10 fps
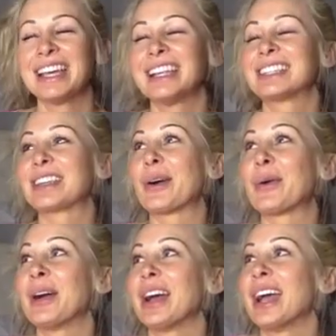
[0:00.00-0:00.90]

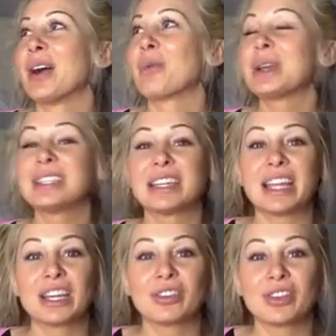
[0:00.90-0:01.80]
So we did
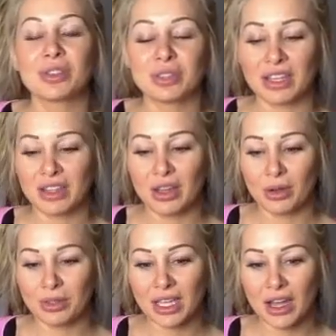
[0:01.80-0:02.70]
interviews in the
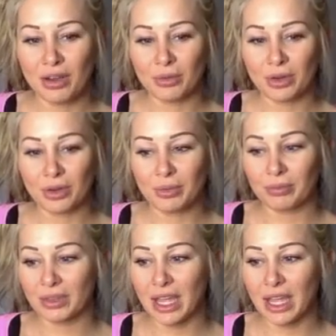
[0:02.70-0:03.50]
hotel room,